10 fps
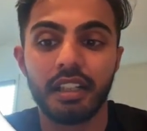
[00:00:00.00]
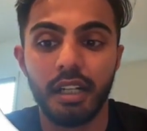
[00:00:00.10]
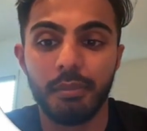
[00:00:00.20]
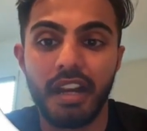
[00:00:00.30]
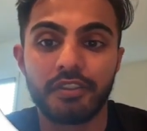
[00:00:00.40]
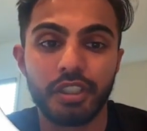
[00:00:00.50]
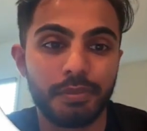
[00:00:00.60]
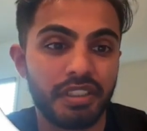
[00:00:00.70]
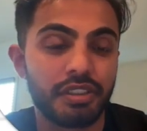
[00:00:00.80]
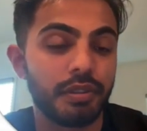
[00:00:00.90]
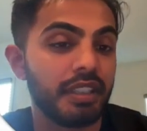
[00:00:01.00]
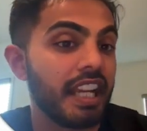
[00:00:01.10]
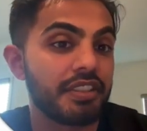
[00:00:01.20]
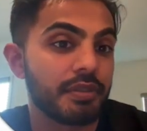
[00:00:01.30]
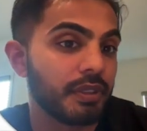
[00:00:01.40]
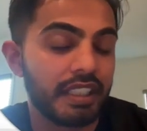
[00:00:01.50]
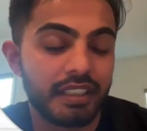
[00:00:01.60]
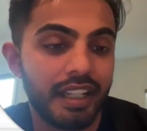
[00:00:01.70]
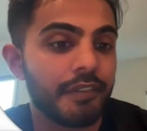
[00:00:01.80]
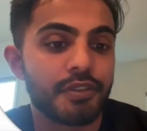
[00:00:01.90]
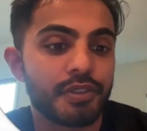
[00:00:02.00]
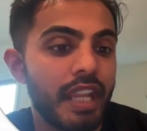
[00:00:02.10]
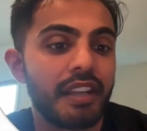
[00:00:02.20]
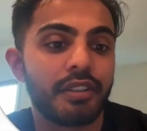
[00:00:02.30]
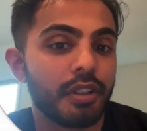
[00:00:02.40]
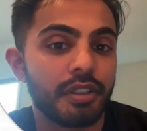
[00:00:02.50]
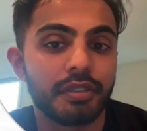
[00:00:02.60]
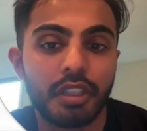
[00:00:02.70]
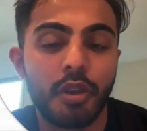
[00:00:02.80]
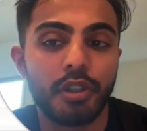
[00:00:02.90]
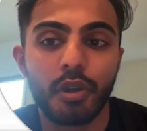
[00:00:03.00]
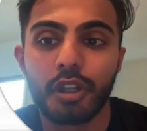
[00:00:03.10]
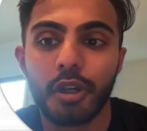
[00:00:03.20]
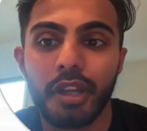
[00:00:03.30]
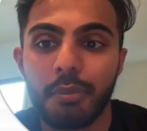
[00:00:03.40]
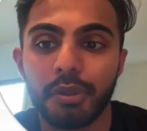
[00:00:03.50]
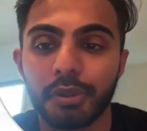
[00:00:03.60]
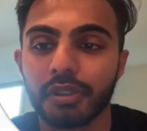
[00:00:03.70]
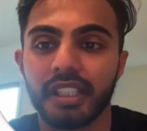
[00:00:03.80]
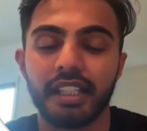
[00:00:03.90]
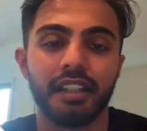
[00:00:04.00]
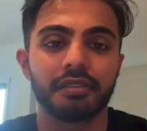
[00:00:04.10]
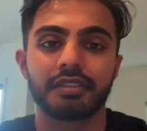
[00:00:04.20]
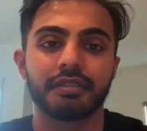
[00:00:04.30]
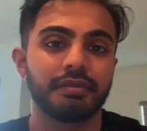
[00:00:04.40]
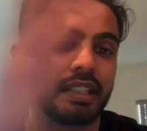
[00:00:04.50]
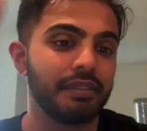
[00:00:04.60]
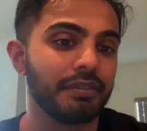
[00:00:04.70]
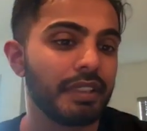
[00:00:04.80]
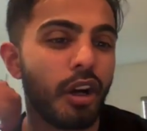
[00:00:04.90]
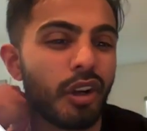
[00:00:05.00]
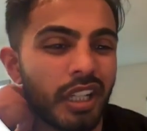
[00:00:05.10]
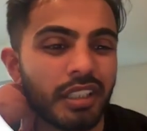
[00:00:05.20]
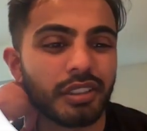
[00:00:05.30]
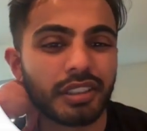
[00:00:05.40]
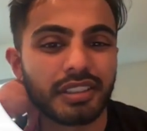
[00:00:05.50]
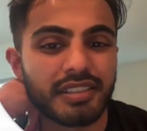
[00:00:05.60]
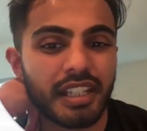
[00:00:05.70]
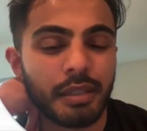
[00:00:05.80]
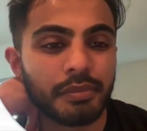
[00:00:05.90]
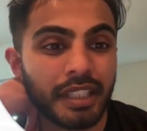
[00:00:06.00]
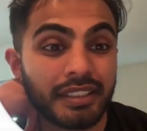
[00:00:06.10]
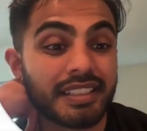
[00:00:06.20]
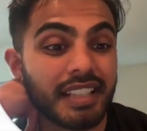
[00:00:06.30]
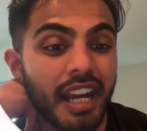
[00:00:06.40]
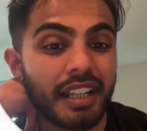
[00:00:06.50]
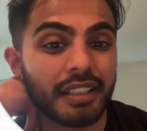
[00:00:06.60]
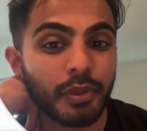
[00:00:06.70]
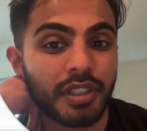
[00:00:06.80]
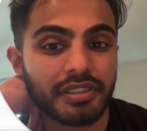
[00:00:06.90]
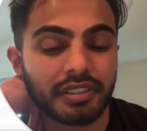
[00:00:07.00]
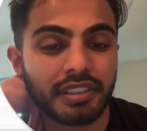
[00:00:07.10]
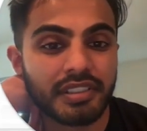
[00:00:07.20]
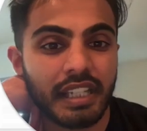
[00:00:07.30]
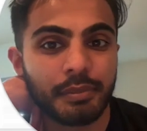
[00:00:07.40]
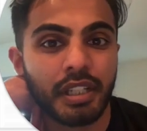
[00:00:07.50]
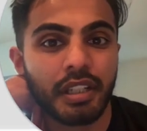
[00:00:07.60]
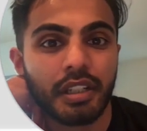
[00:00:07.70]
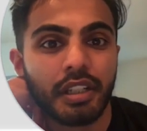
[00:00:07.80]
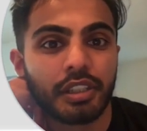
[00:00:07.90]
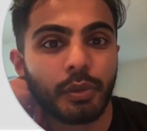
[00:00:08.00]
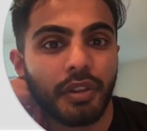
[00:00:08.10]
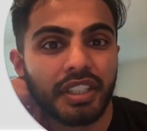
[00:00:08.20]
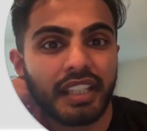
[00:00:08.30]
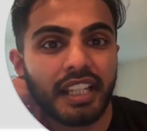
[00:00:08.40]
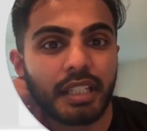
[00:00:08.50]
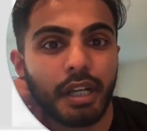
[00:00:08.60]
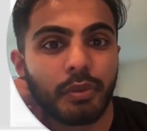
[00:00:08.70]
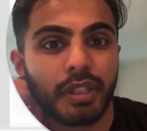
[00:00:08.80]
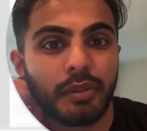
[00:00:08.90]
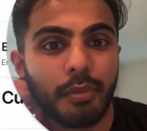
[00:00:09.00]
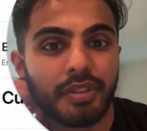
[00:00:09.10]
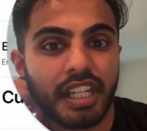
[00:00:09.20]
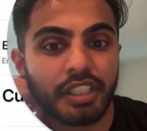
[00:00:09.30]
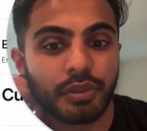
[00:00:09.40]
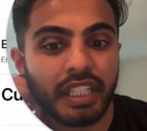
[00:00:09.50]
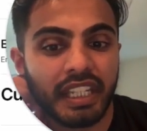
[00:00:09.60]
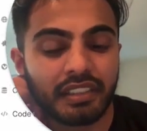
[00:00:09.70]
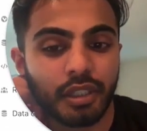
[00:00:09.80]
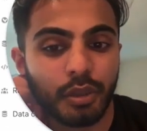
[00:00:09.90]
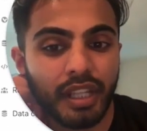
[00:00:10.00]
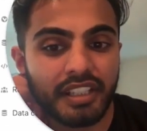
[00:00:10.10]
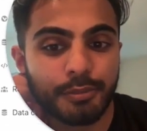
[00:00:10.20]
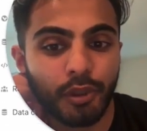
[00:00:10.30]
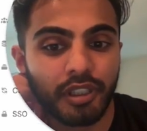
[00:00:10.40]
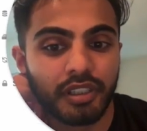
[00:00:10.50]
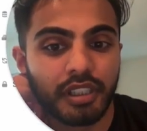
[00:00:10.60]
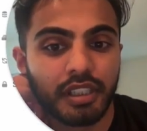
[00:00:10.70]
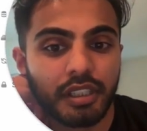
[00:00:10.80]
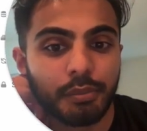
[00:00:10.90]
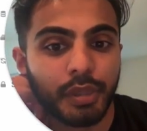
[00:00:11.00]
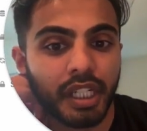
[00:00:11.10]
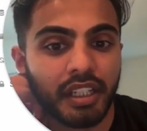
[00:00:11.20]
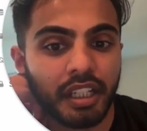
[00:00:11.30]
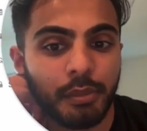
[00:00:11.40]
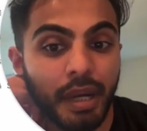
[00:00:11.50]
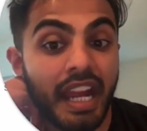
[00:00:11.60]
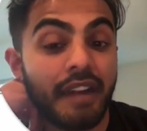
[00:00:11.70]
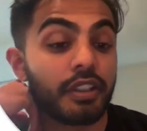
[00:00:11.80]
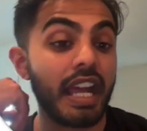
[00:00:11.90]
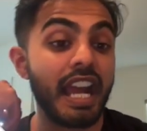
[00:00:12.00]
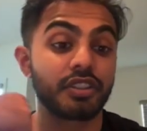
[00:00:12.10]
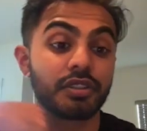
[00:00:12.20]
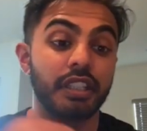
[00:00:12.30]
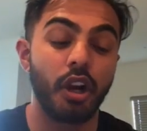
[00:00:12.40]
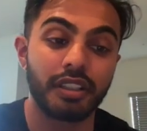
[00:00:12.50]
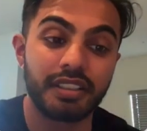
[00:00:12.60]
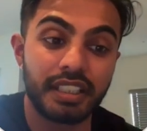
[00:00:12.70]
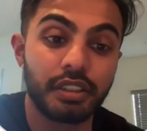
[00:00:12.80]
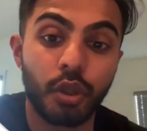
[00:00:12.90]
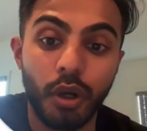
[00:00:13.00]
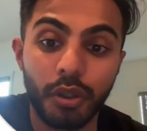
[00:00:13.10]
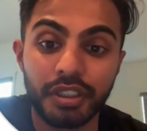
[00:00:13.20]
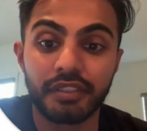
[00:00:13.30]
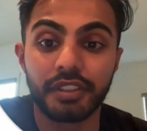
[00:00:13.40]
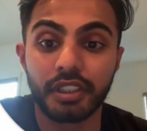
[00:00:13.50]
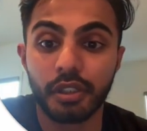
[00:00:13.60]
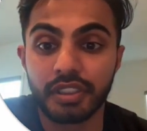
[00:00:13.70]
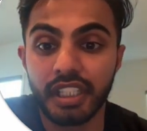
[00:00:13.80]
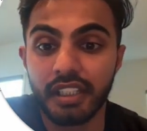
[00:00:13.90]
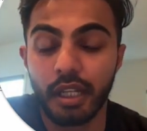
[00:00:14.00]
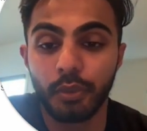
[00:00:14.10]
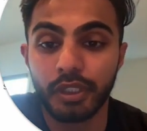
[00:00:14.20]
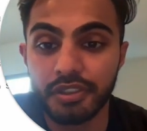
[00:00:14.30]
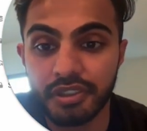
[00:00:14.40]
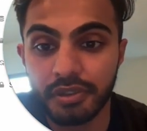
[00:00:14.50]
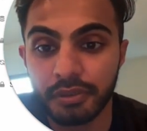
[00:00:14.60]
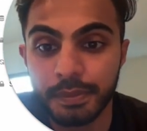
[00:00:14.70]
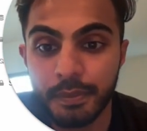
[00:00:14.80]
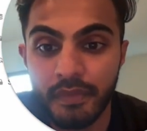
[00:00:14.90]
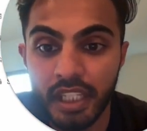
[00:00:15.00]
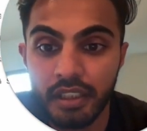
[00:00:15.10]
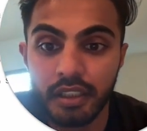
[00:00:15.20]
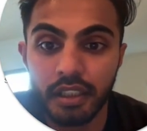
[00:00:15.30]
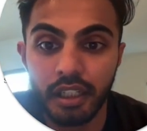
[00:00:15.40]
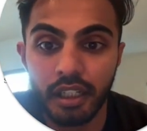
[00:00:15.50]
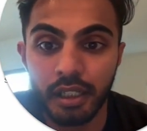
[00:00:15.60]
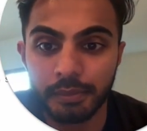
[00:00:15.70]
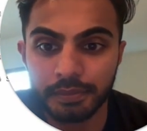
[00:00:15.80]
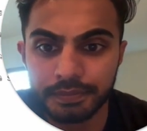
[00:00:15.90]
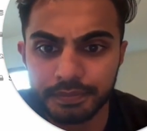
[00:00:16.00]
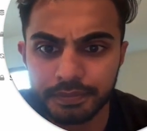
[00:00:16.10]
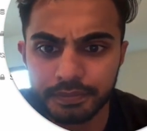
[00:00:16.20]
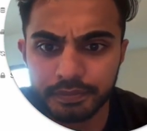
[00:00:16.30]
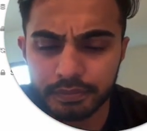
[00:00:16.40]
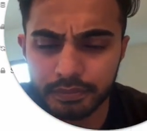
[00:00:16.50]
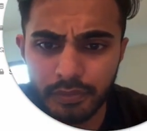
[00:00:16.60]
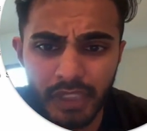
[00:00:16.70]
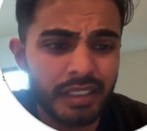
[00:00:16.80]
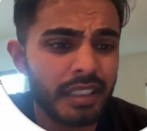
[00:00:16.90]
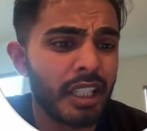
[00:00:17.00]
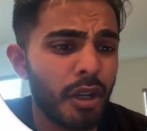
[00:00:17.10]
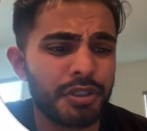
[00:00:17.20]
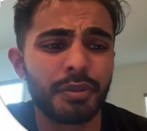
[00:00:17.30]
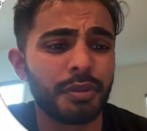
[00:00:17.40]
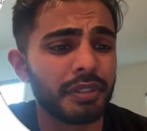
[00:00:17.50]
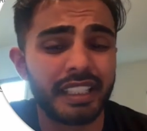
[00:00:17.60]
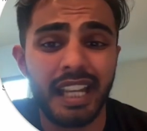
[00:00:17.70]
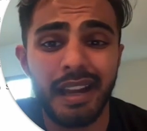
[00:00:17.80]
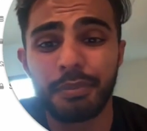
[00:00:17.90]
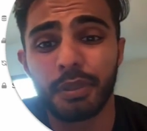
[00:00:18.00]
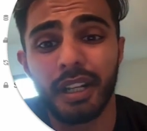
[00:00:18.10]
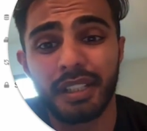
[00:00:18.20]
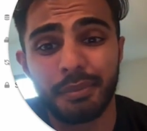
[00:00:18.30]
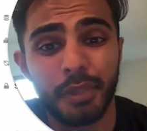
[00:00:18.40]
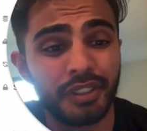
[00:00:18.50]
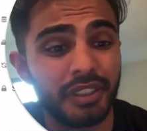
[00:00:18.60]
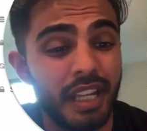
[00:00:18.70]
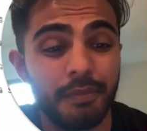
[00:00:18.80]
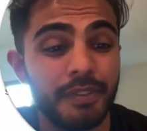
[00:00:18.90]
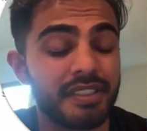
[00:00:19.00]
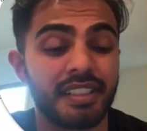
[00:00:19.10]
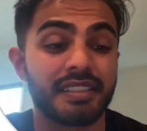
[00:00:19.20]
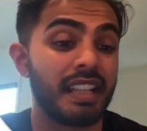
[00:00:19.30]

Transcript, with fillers: Um, I've jumped into it. it. Has a really kind of standard, you know, no-code app builder layout. They've they all kind of look the same. At least the high-end ones look the same. The one thing I like about WeWeb is that you can code export, but um, I haven't actually r and d the quality of the code yet. I will soon. Um, and then they also like cap you out at monthly app visits.